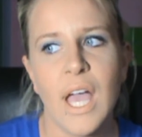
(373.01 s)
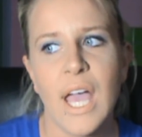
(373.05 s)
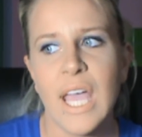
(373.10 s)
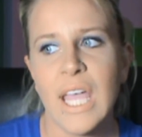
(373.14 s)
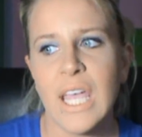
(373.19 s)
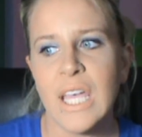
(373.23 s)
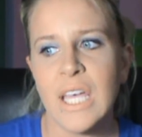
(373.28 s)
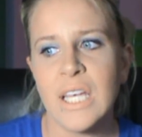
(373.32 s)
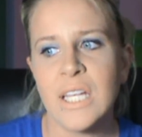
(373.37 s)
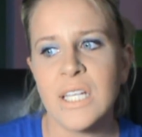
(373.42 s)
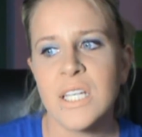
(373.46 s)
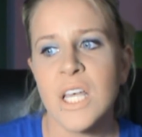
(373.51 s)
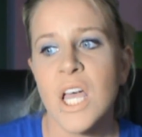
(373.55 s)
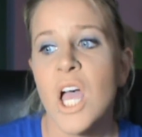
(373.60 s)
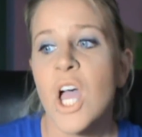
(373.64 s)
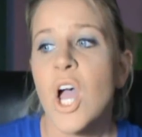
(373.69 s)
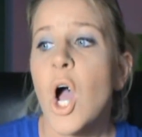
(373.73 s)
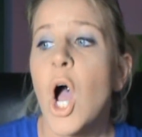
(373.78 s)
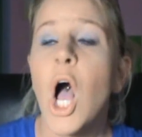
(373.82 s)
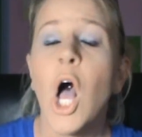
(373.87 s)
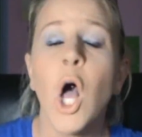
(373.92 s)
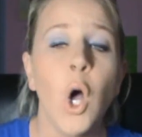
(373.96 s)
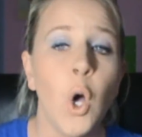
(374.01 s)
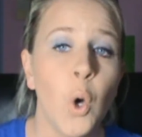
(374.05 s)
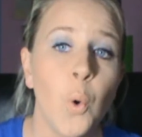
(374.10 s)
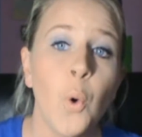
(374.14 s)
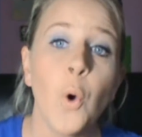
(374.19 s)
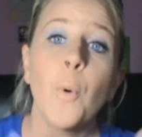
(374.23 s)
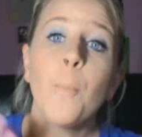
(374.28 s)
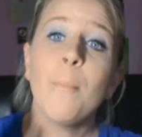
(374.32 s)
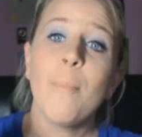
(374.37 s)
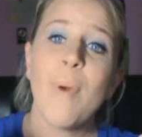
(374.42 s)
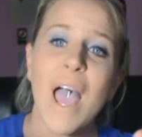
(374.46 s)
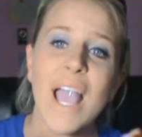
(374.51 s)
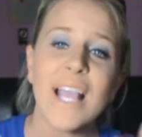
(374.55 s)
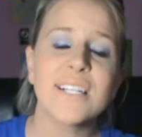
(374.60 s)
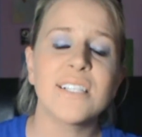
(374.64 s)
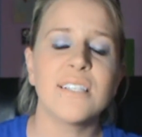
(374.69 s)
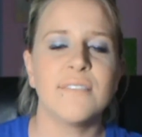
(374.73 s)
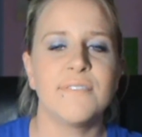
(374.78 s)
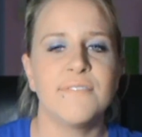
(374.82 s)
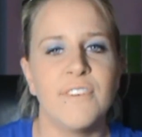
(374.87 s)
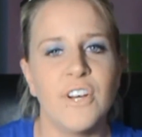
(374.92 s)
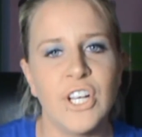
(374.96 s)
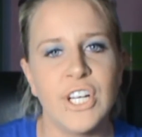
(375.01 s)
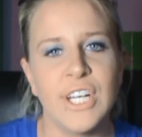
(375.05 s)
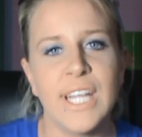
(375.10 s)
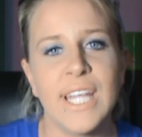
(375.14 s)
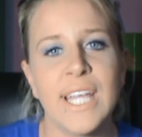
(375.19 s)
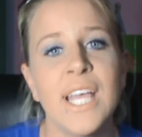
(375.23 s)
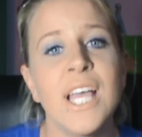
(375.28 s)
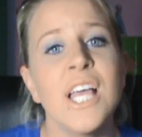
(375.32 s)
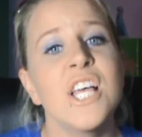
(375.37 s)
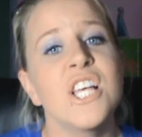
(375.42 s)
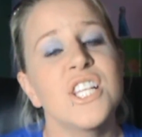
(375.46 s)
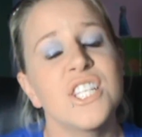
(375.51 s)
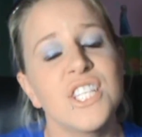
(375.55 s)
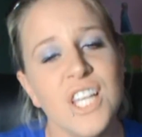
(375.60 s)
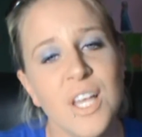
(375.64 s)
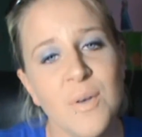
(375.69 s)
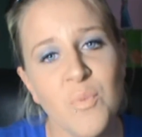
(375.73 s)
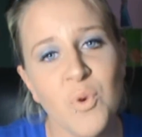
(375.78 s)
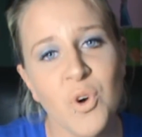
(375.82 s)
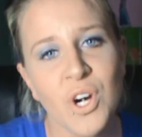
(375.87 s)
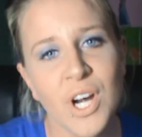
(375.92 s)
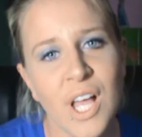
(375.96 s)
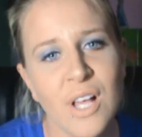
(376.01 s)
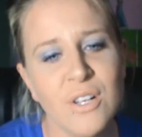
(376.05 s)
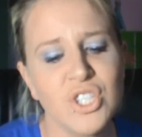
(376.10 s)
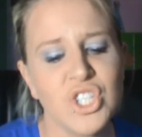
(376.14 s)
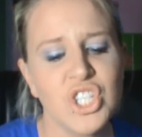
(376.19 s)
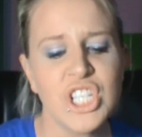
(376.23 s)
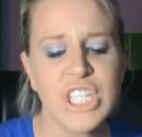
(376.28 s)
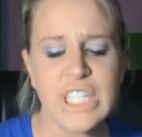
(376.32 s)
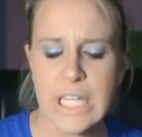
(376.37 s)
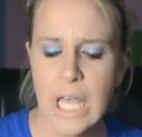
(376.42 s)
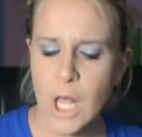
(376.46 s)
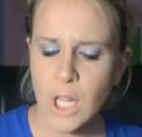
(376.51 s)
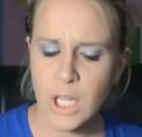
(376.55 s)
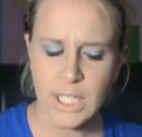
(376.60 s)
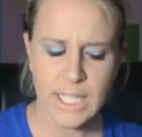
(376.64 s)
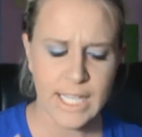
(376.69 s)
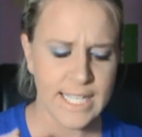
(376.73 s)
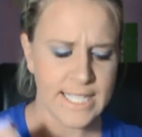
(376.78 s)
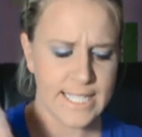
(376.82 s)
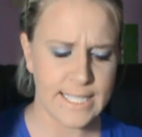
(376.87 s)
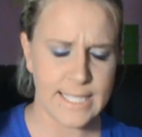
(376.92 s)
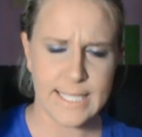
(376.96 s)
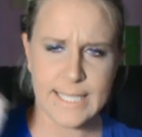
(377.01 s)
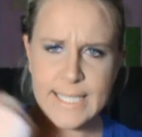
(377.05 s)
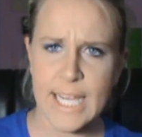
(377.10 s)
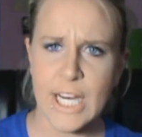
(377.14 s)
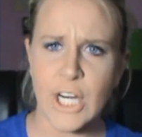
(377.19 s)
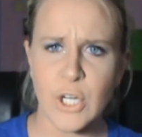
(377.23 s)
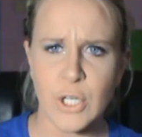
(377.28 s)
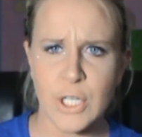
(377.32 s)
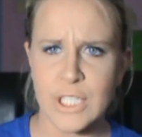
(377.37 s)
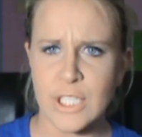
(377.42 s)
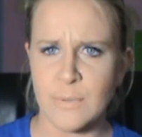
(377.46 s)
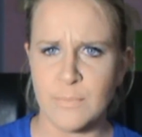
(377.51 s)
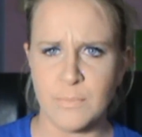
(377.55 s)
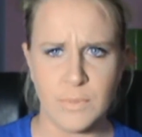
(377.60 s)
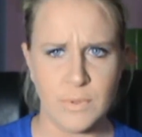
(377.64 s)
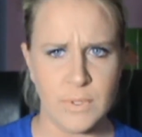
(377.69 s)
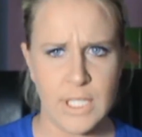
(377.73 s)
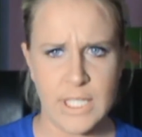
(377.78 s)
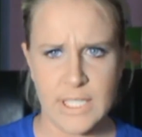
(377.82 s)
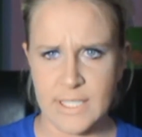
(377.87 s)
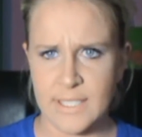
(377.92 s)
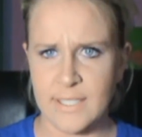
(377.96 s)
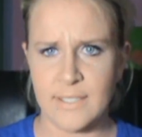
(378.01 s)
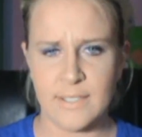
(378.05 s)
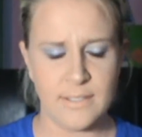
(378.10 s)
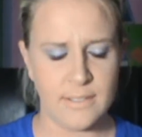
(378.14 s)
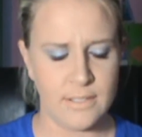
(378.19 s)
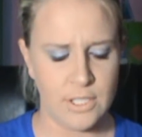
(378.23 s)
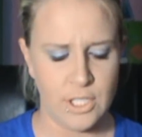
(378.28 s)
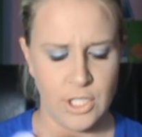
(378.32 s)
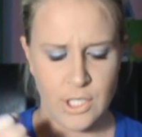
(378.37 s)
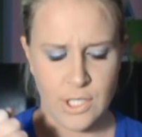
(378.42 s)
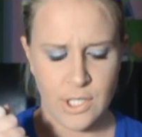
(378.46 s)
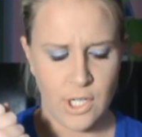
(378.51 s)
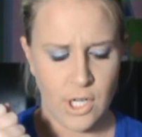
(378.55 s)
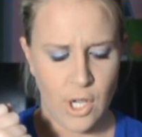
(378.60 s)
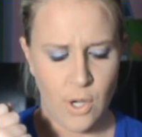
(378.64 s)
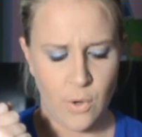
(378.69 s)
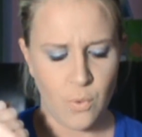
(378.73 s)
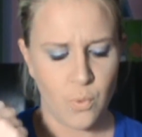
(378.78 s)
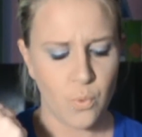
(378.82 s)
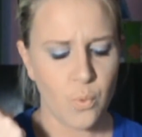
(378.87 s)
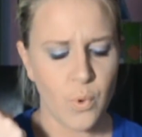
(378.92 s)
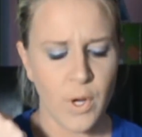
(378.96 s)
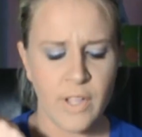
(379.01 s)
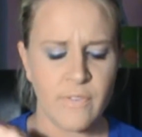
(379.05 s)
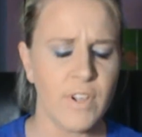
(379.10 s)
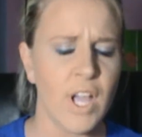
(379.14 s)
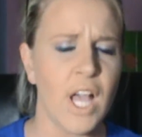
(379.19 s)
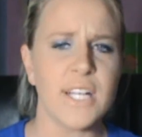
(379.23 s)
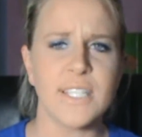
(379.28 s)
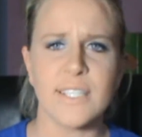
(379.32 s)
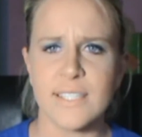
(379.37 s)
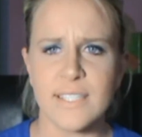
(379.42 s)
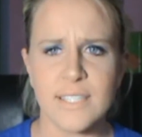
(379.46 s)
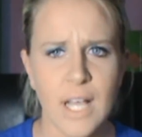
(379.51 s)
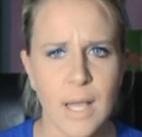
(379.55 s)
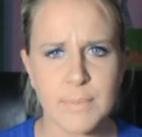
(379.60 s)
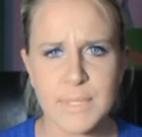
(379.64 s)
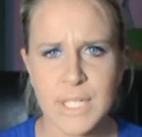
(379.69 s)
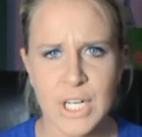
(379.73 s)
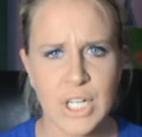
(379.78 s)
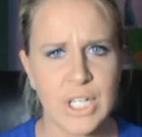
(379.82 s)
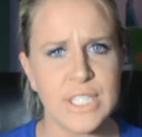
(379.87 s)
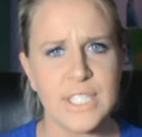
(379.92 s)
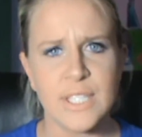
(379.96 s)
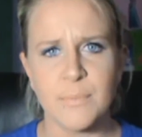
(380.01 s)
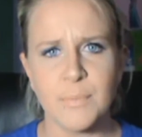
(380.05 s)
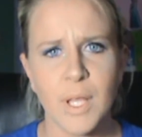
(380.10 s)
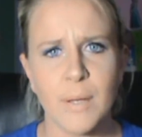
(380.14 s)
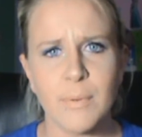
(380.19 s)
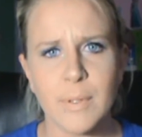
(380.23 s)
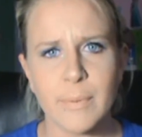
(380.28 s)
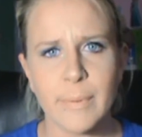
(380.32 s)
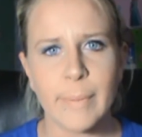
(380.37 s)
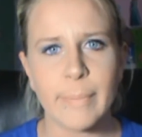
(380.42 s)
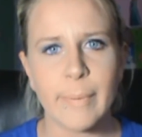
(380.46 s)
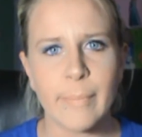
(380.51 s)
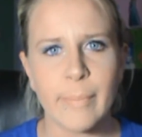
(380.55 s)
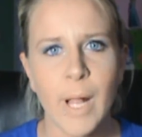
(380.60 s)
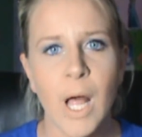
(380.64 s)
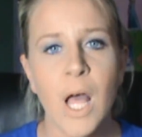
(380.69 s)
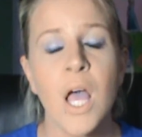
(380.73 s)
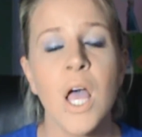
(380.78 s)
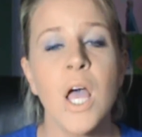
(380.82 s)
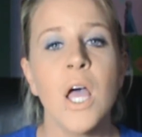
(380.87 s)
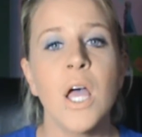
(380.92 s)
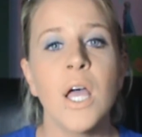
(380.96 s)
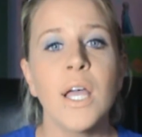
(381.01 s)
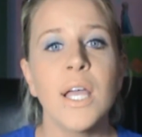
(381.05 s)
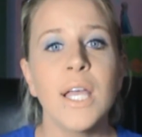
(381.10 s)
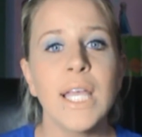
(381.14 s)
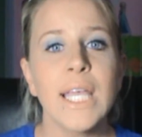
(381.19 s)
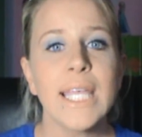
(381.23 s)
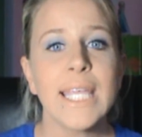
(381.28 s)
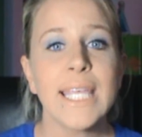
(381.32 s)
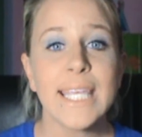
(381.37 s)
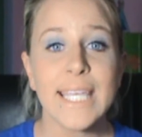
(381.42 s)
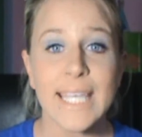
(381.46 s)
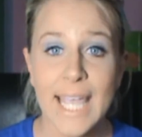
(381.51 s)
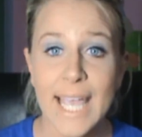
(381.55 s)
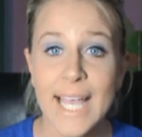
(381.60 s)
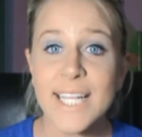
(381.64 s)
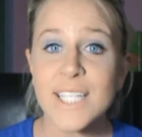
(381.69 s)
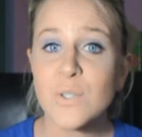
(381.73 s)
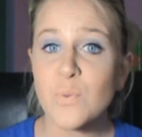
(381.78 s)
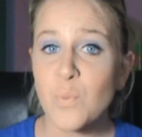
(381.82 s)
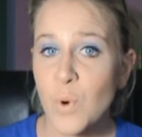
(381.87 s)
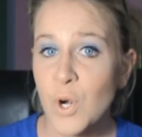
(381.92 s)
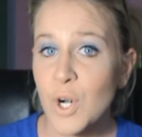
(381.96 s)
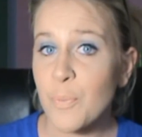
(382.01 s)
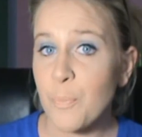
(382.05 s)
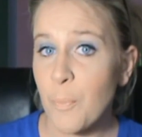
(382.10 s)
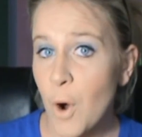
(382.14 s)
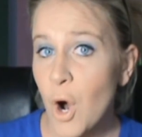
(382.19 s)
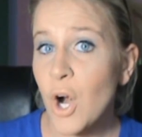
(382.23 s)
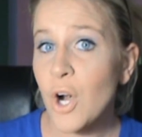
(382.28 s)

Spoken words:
And, back to funding. Somewhere else, she's all against terrorism. It's, we've got to stop terrorism, blah, blah, blah, blah, blah. Guess where